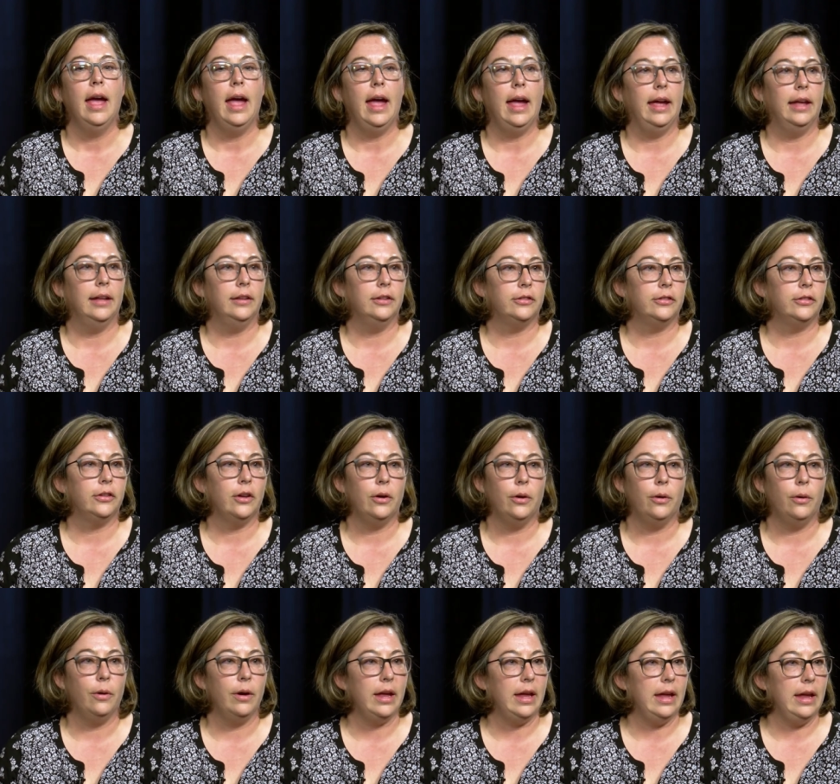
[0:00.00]
and
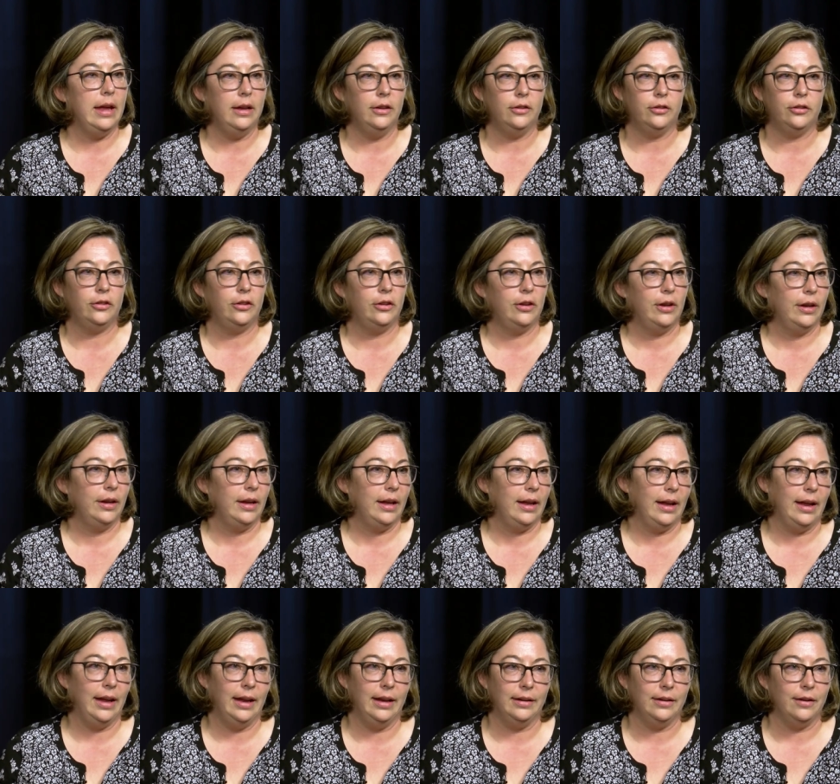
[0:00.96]
so each
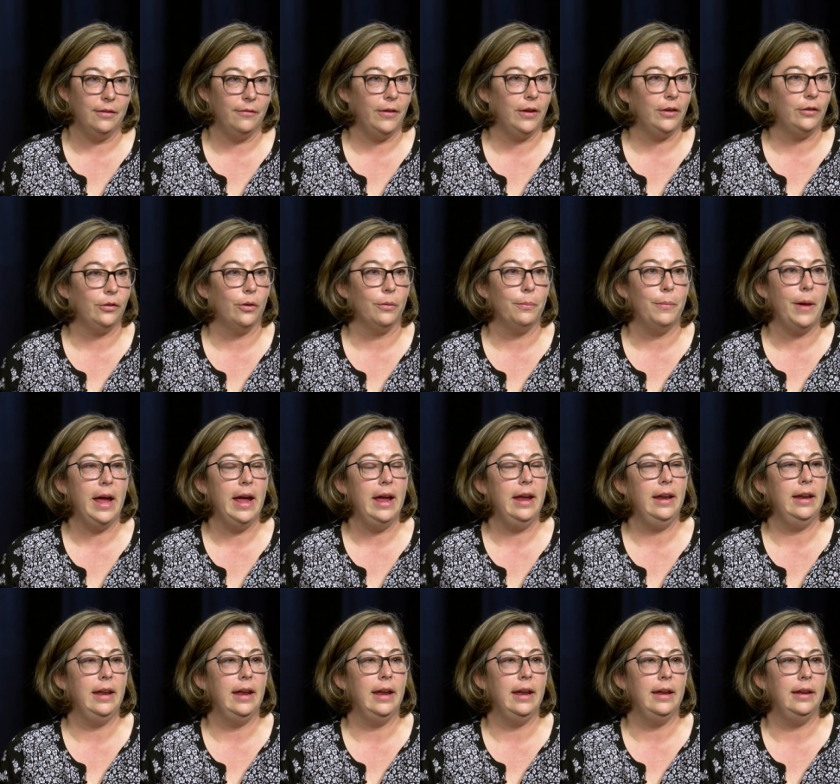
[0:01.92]
individual
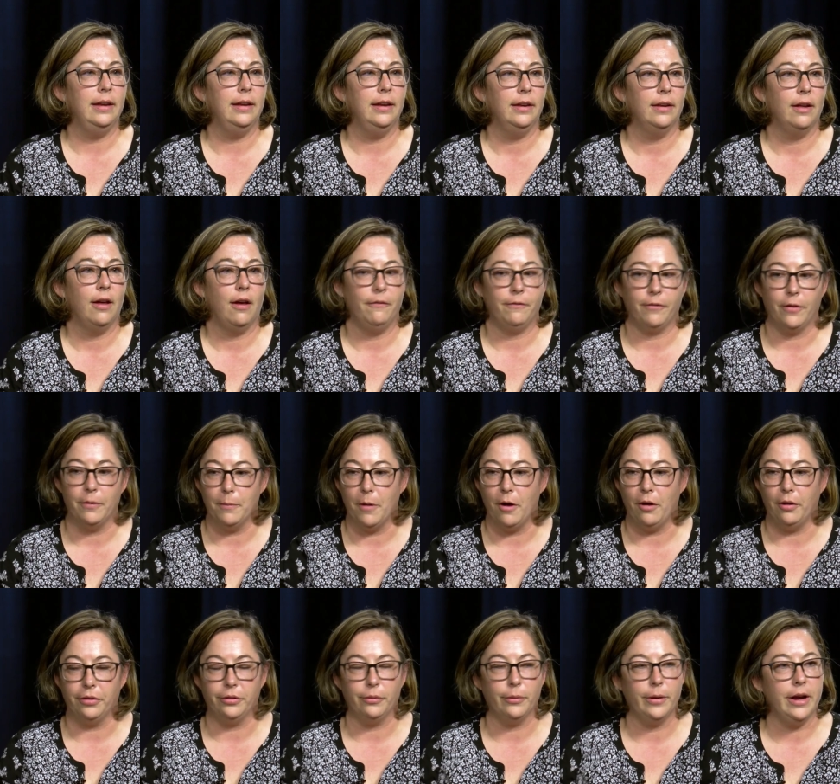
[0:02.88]
painting from
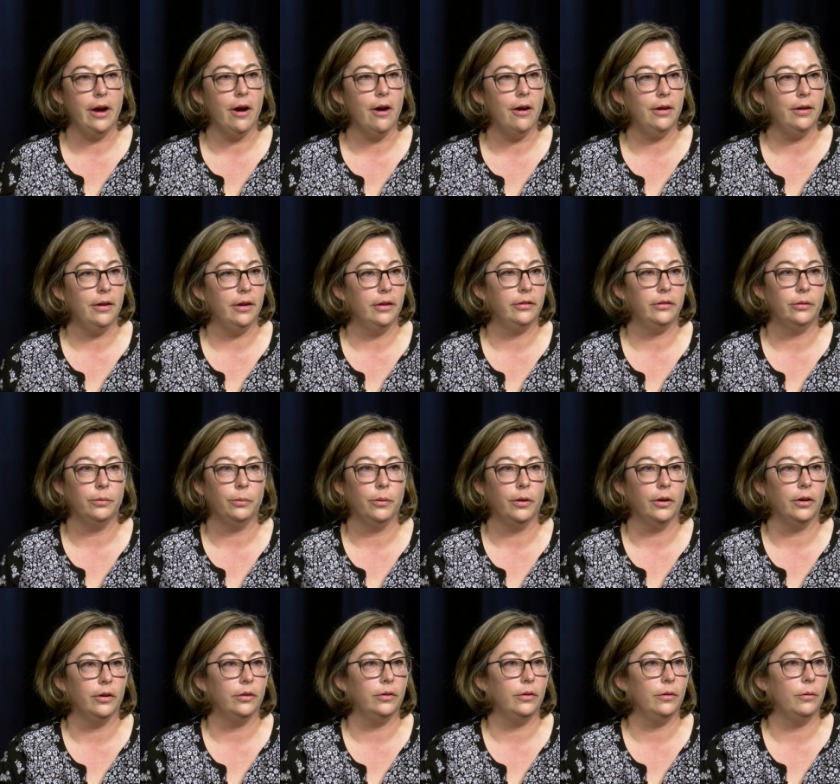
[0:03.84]
all three artists
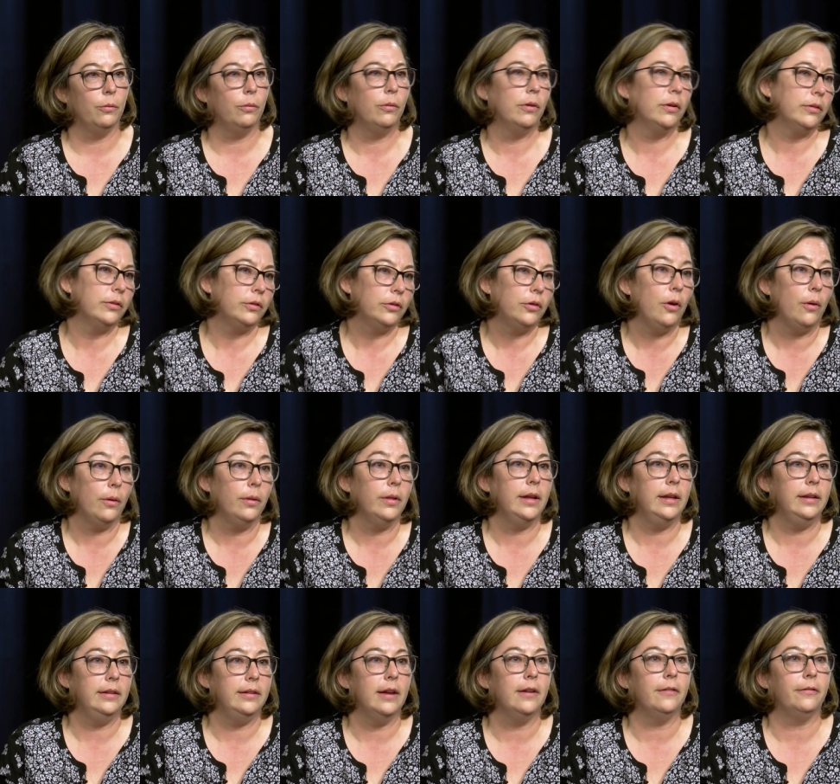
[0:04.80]
were were
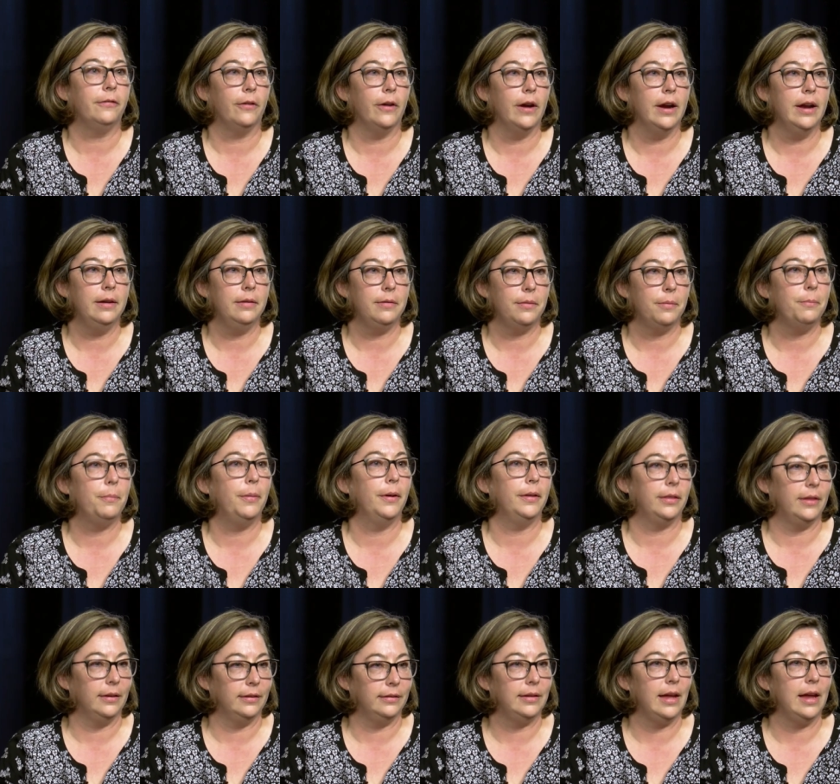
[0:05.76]
totally different,
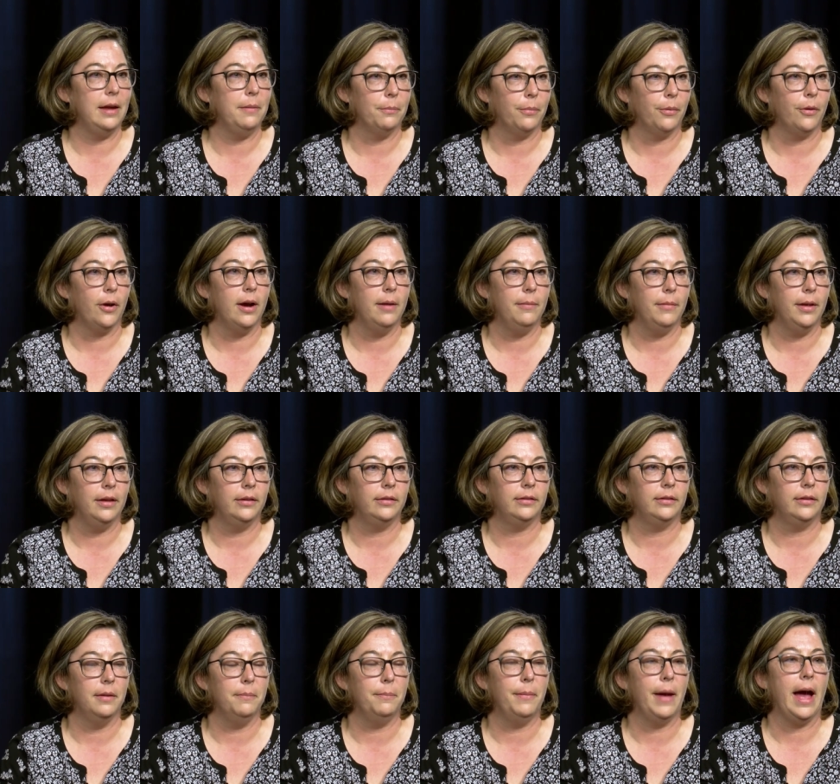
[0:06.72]
but the same
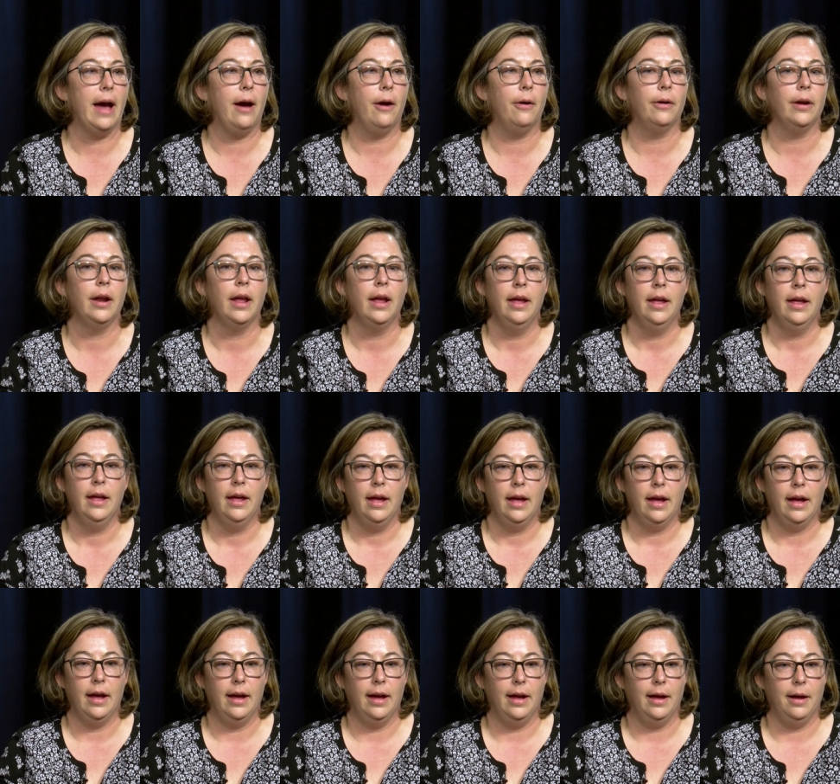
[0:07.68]
premise about
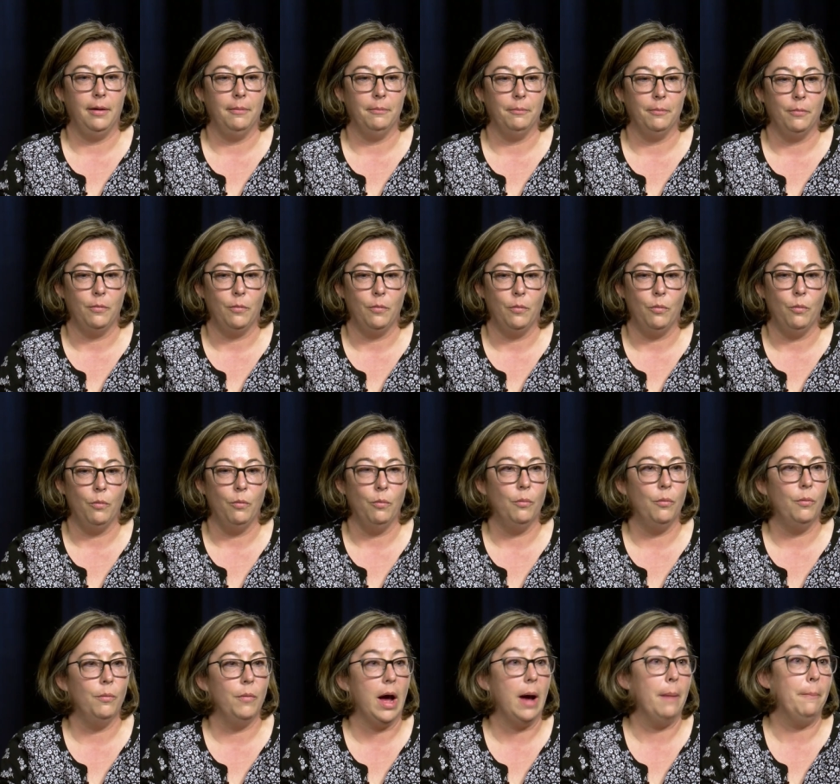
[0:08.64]
um,
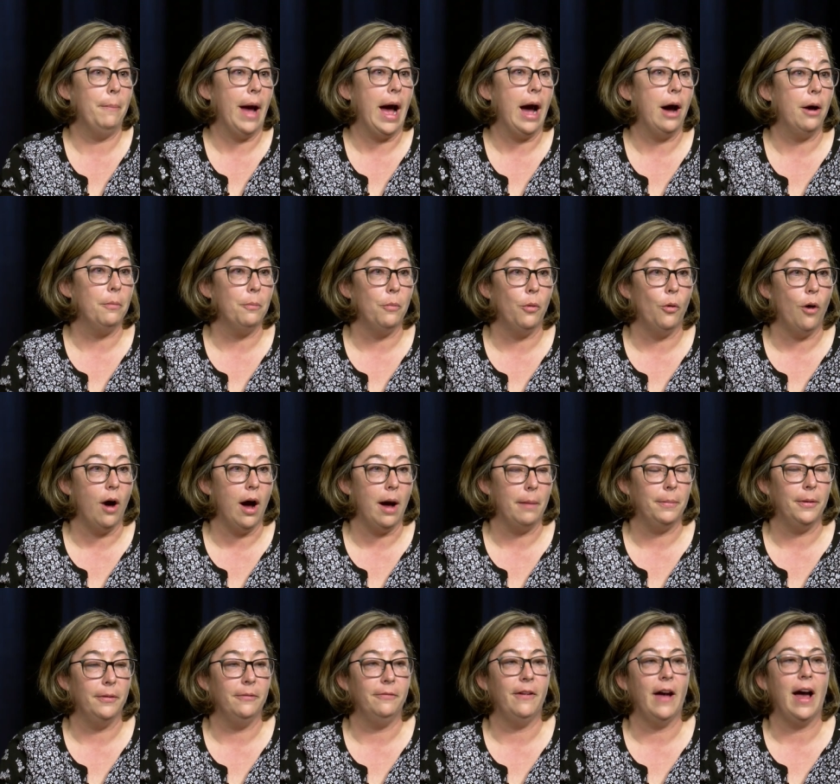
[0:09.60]
about
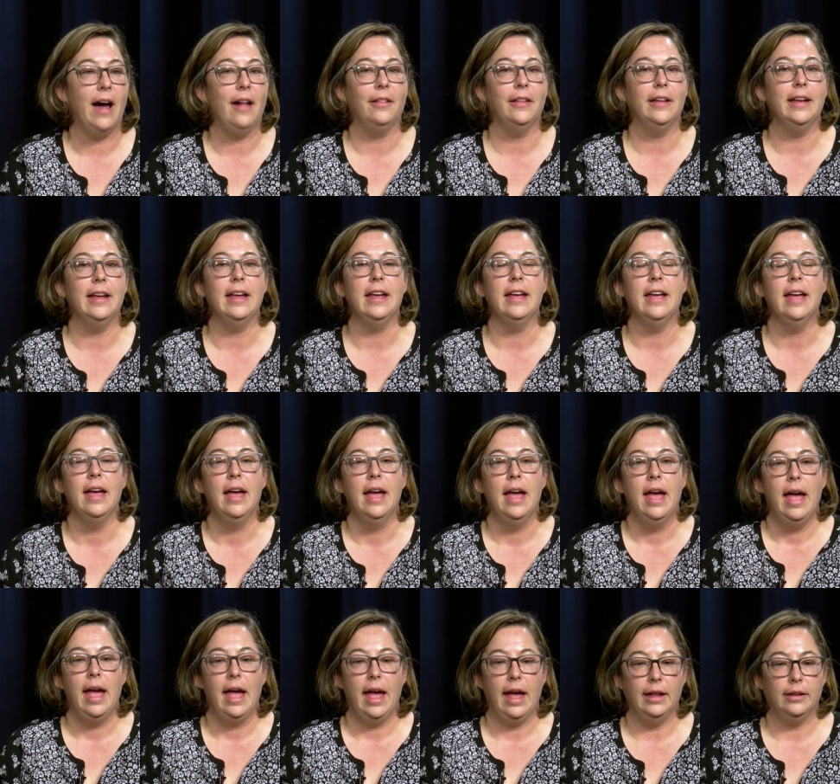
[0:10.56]
Moapa Valley.
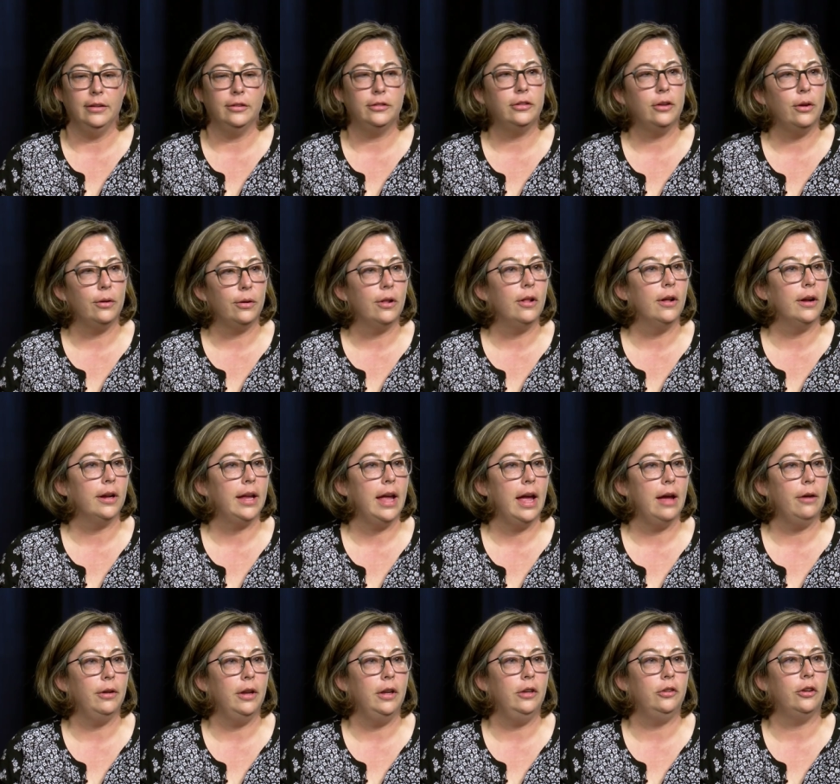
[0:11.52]
And so Clark
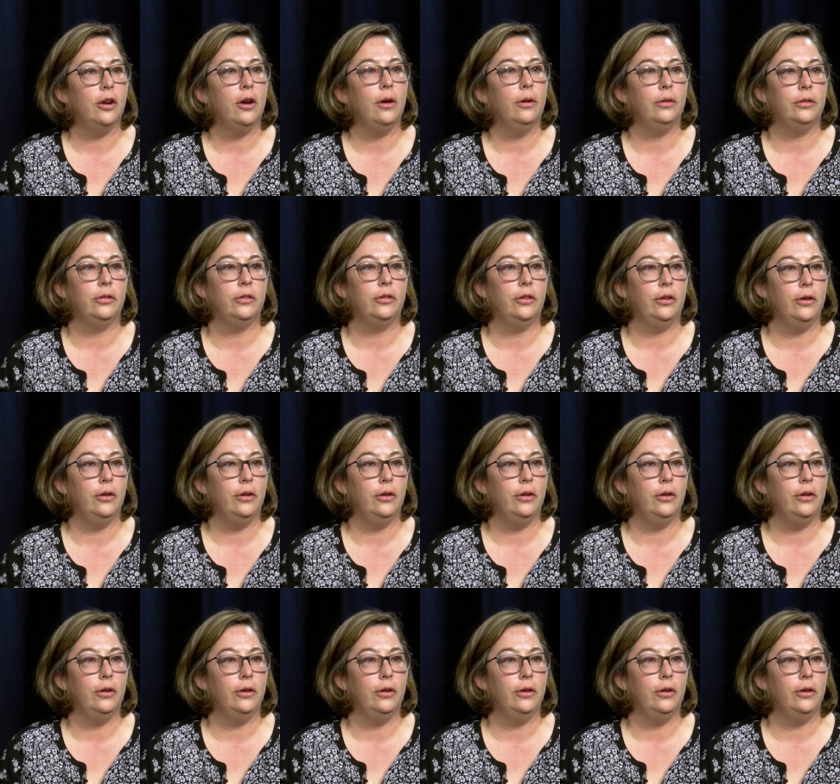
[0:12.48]
County chose